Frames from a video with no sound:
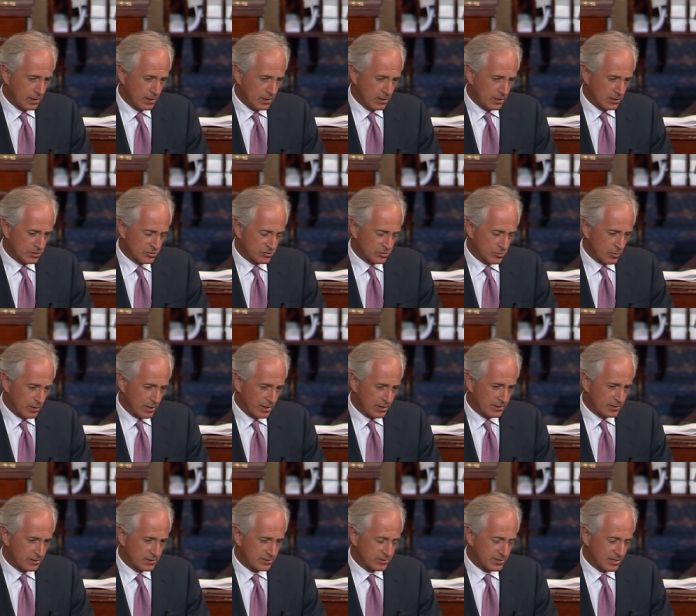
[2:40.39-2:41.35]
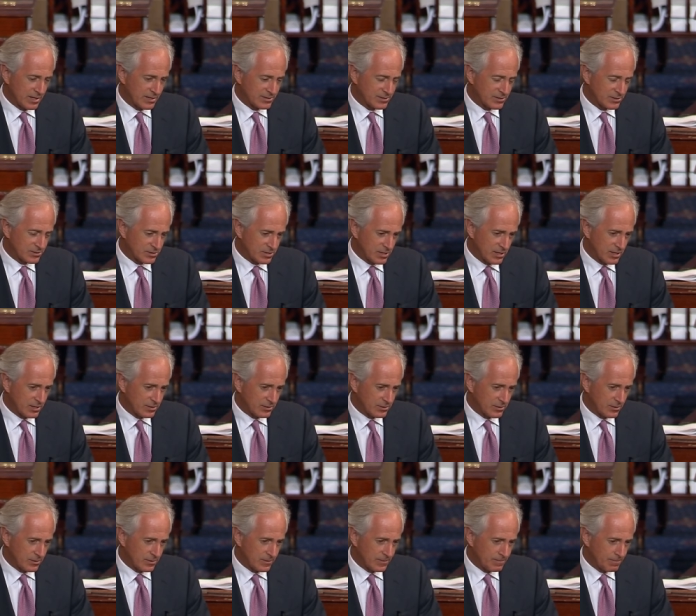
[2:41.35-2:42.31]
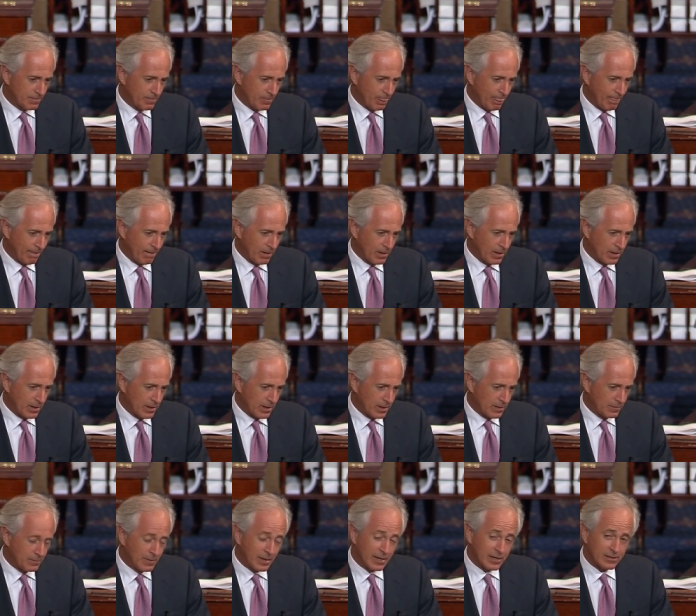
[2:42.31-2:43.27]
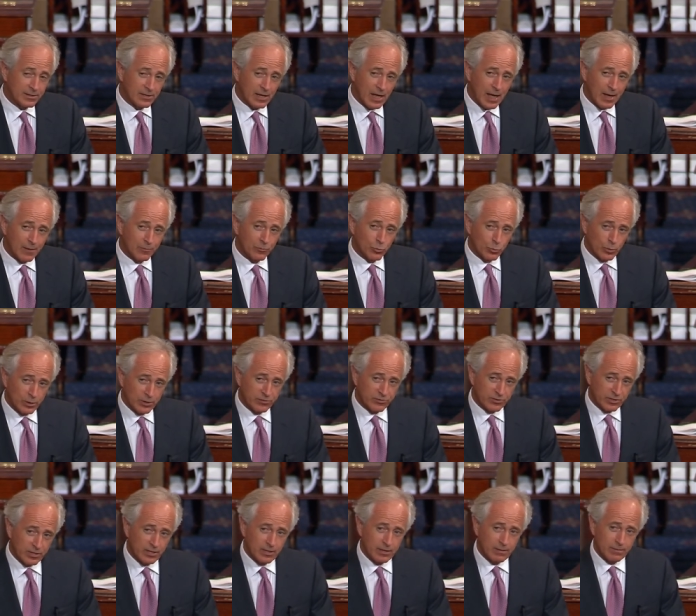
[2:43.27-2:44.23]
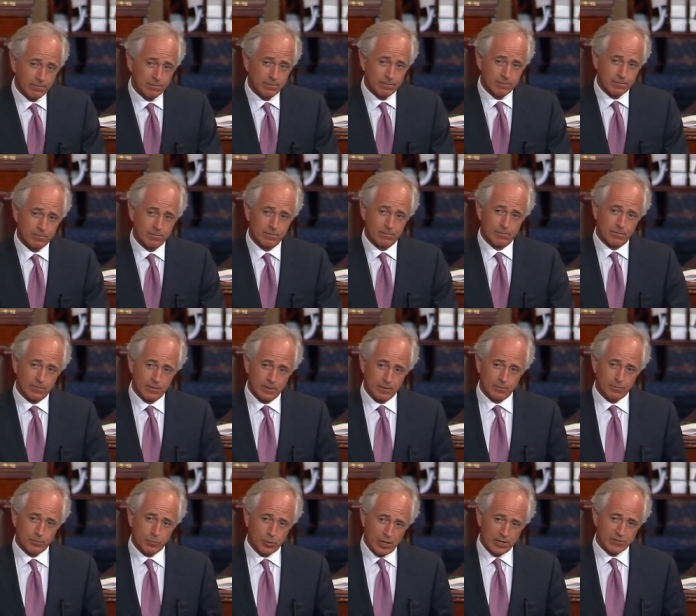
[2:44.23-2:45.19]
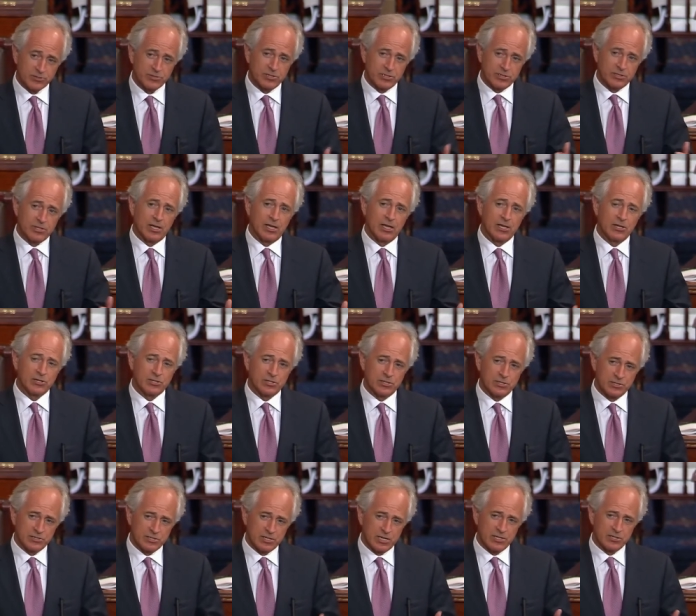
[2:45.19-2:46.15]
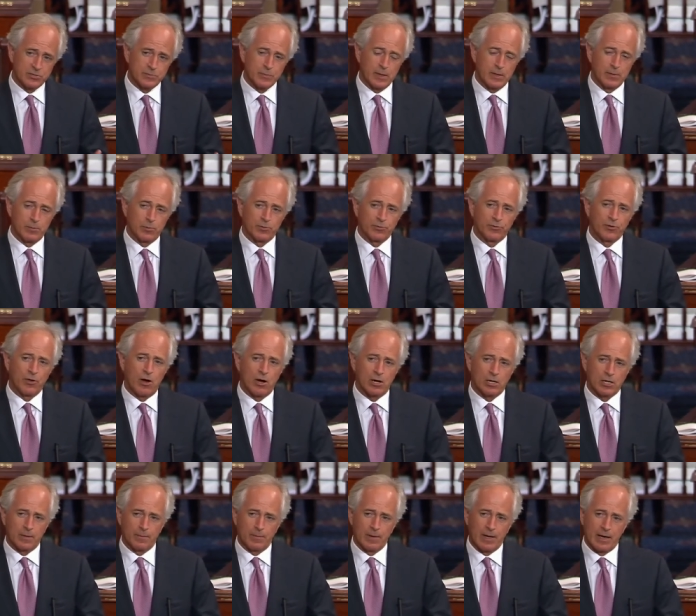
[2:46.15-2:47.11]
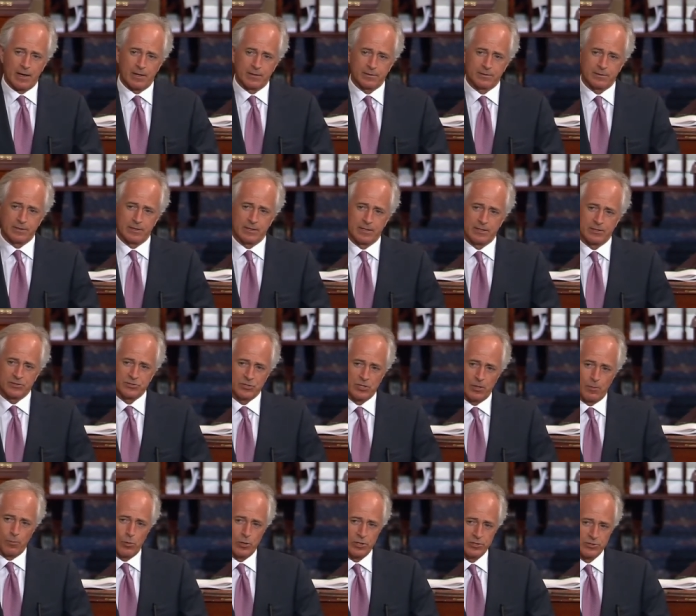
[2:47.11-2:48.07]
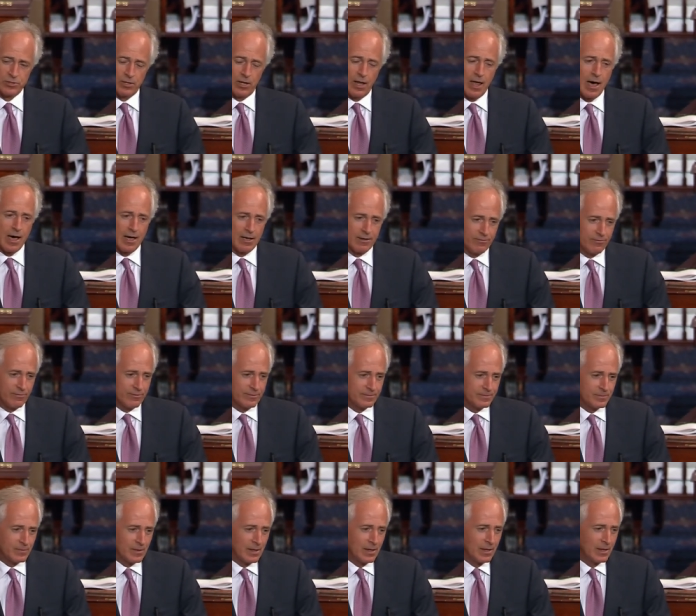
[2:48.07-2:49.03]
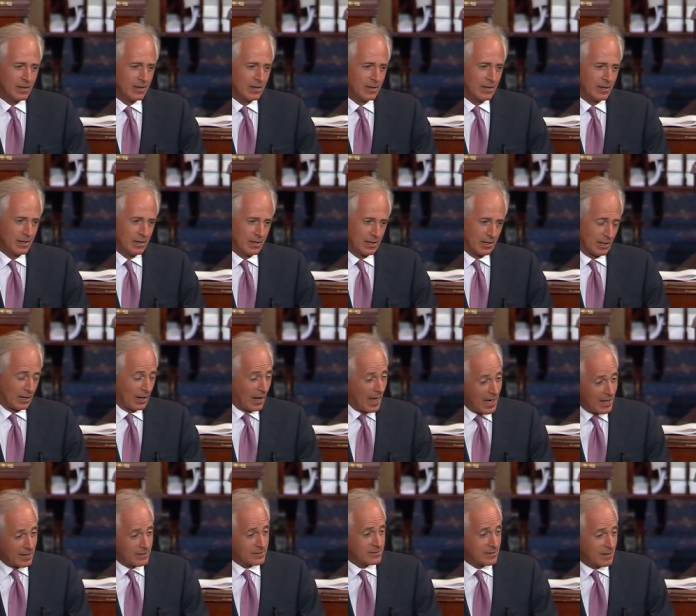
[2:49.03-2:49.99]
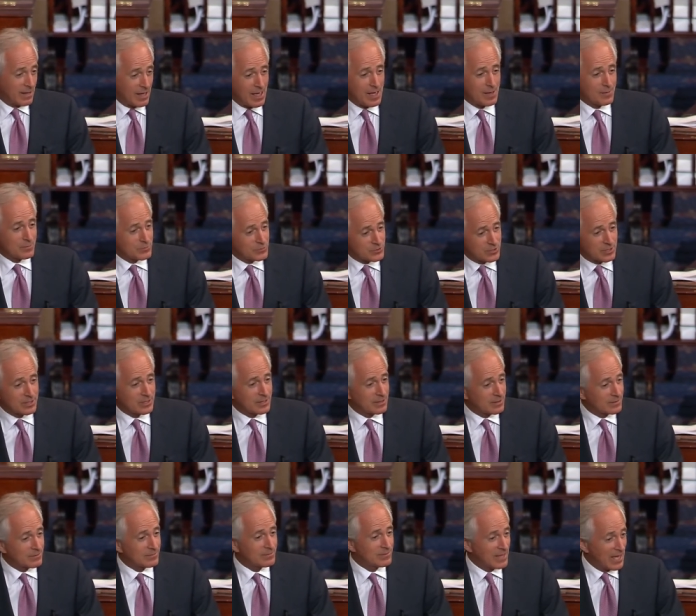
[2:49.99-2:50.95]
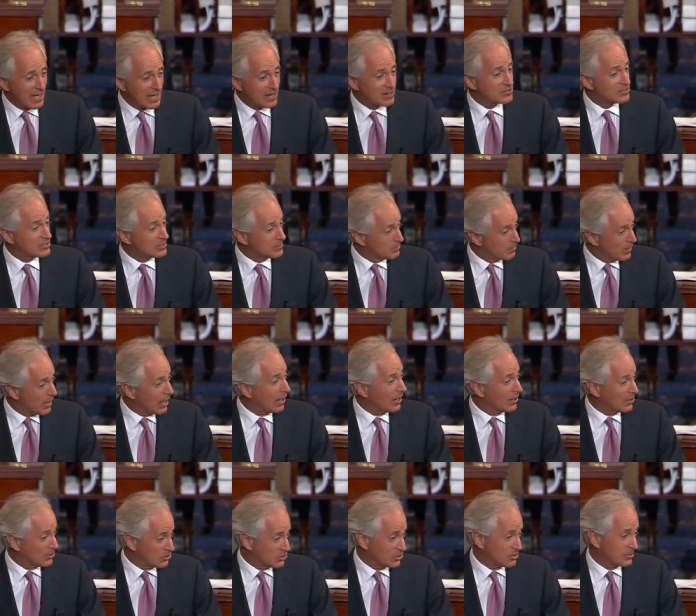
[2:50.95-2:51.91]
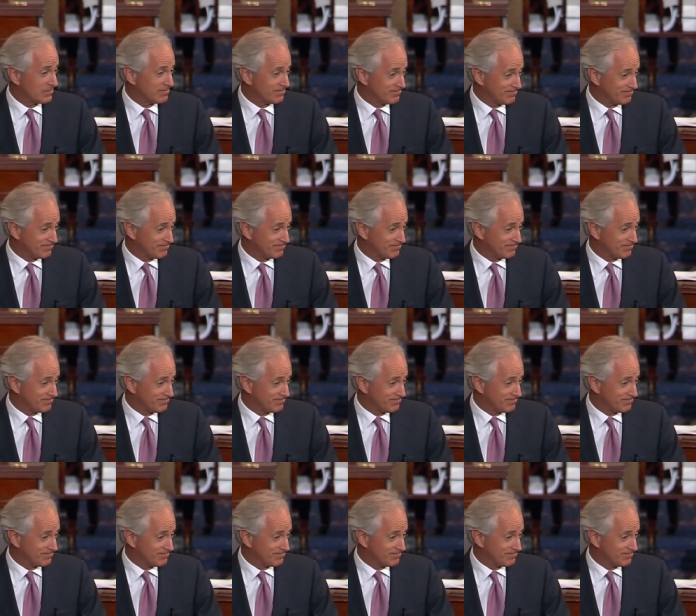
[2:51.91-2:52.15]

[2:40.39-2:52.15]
his greatness as a senator. Many times we see presentations as people talk about someone's life. And a lot of times that is embellished.